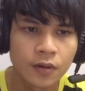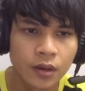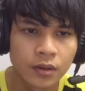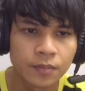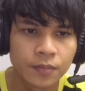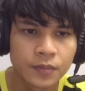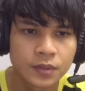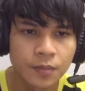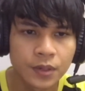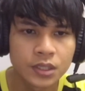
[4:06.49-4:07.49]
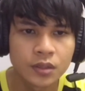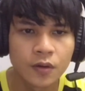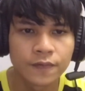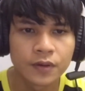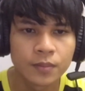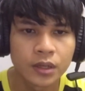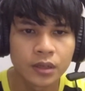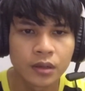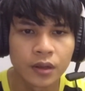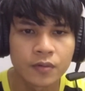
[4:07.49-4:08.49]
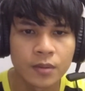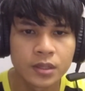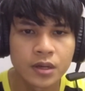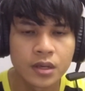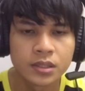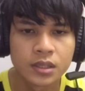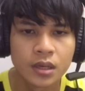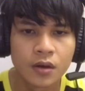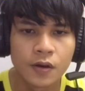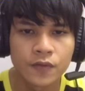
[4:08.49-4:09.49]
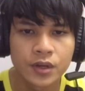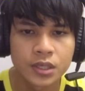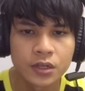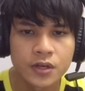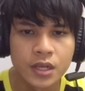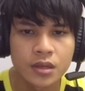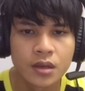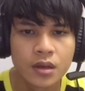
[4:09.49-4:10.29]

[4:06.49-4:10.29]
and separation of component and raw materials of waste electronic.